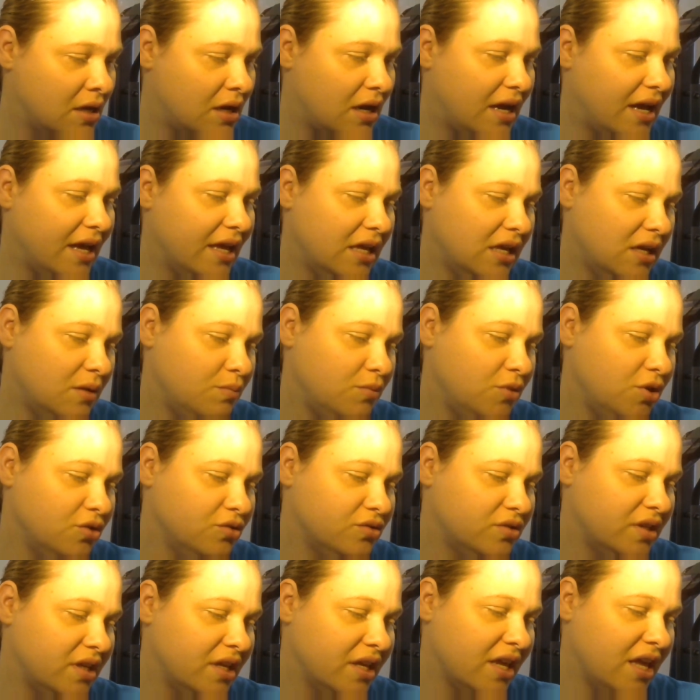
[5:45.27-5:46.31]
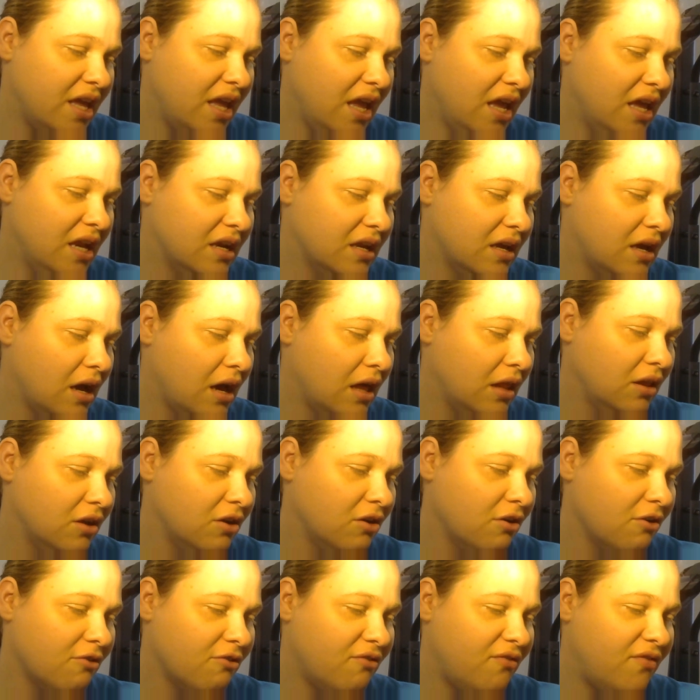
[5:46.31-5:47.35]
I am using In
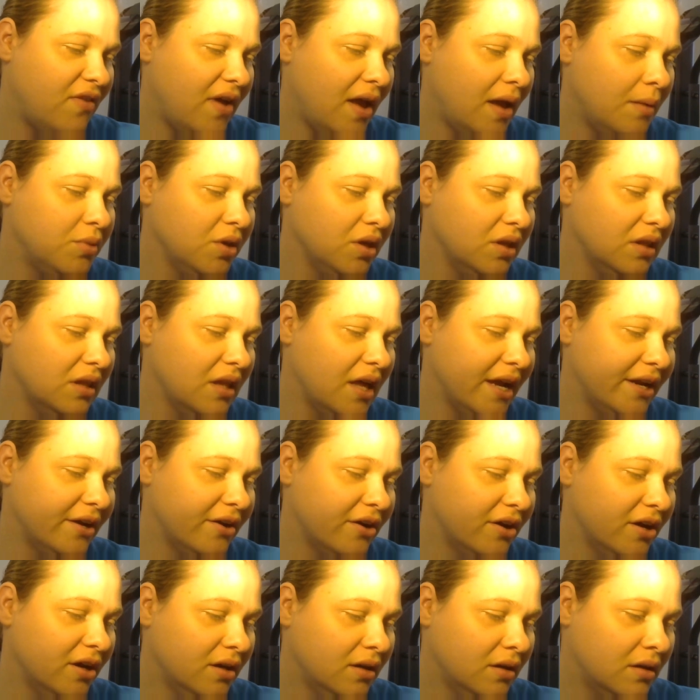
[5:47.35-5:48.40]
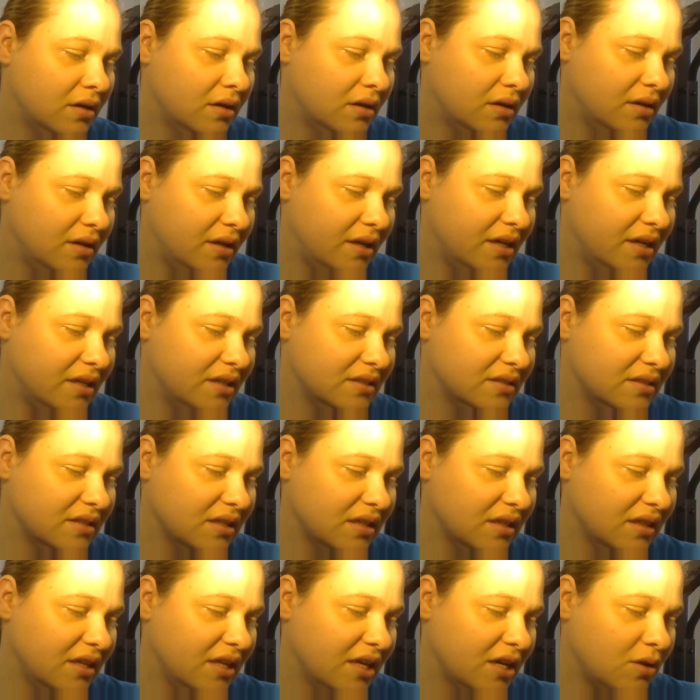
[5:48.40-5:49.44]
Color Fabuliner. It is a
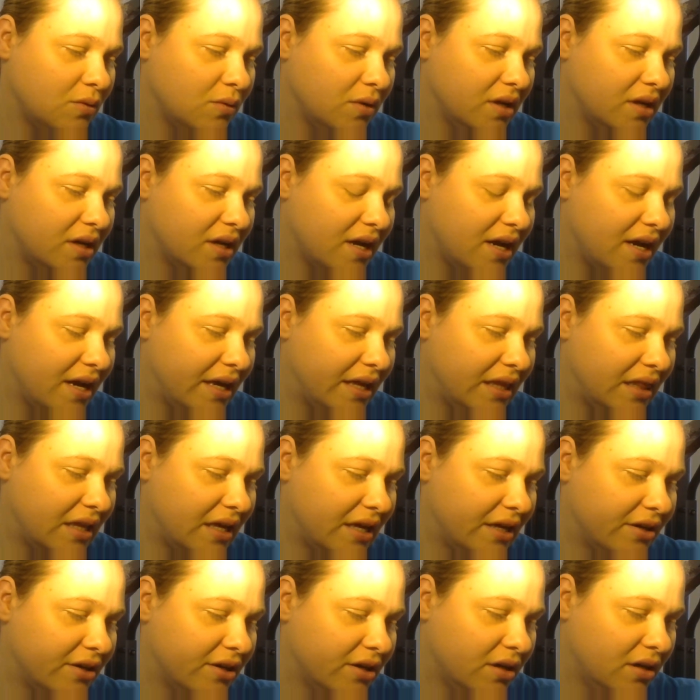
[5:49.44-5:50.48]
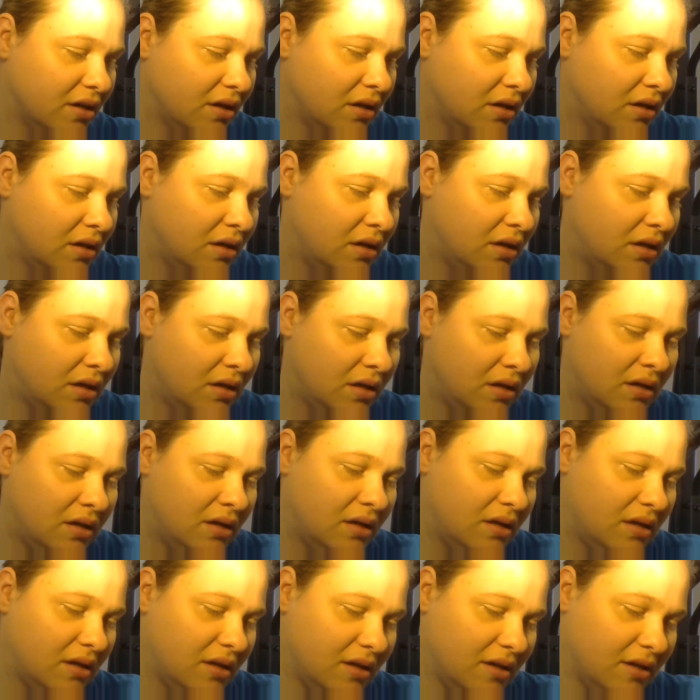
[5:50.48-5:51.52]
liquid eyeliner
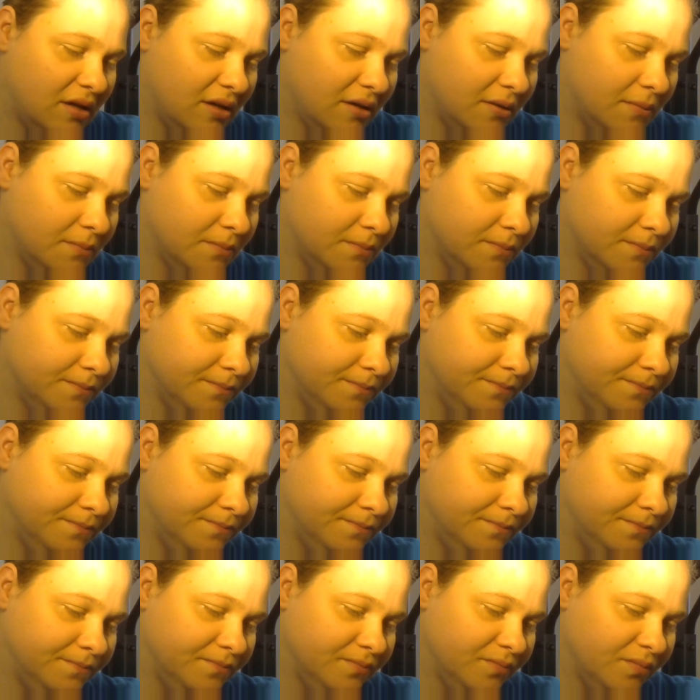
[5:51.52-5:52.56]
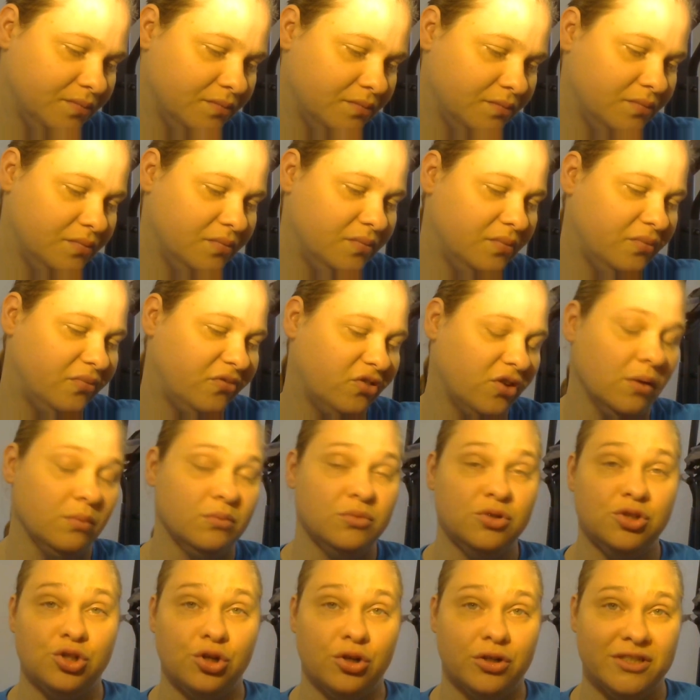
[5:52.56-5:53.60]
from
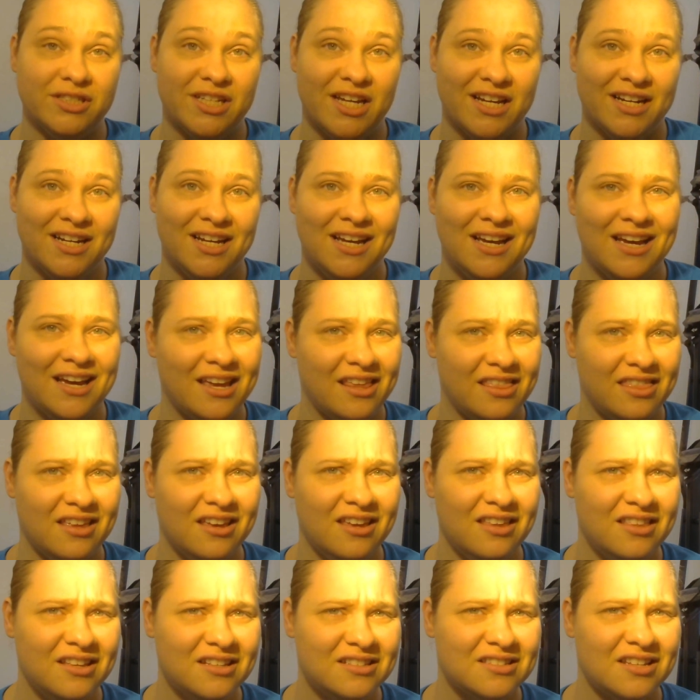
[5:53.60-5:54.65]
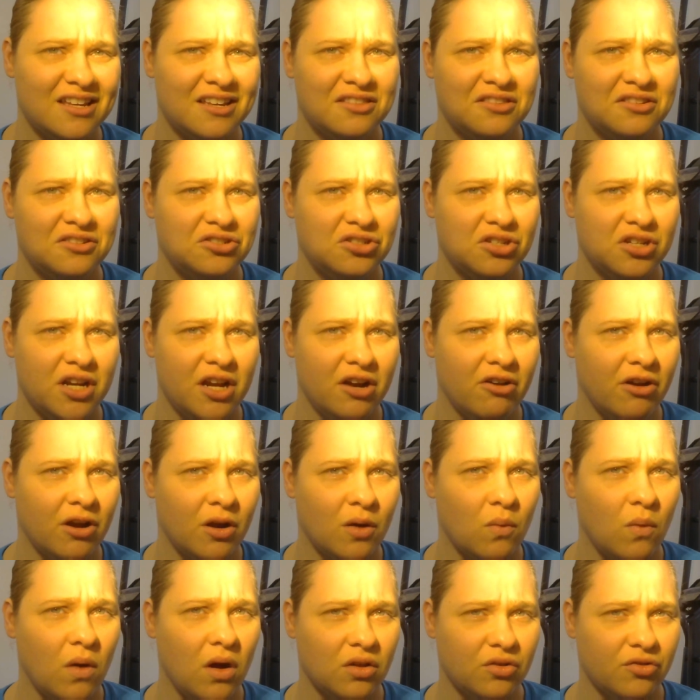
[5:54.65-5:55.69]
Jordana. I think that's like the generic
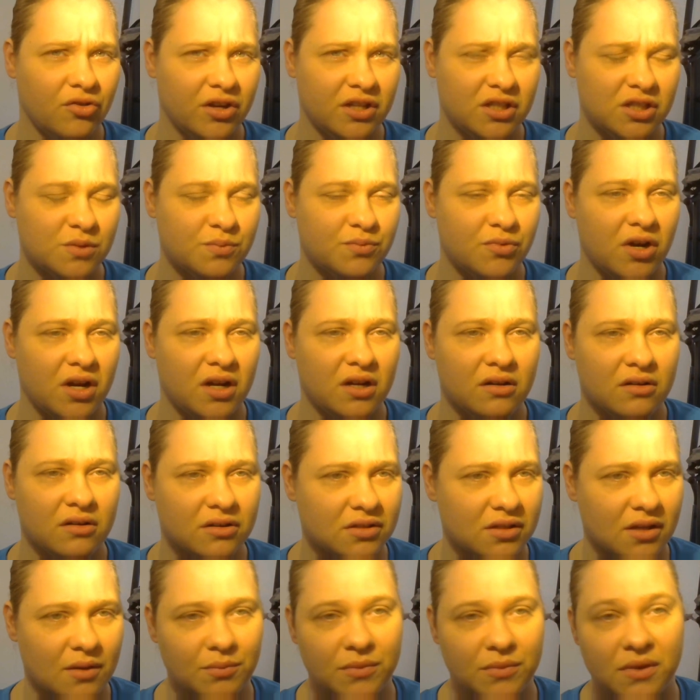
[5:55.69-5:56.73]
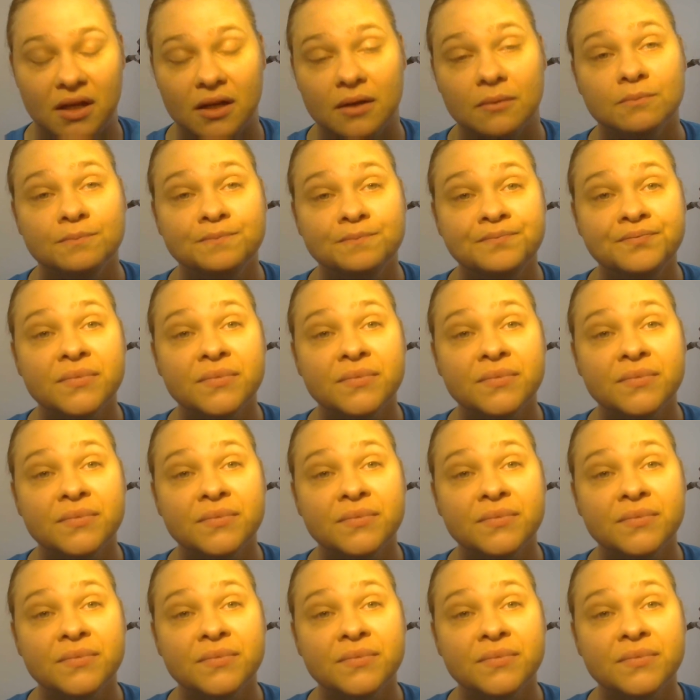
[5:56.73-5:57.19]
Walgreens brand or something.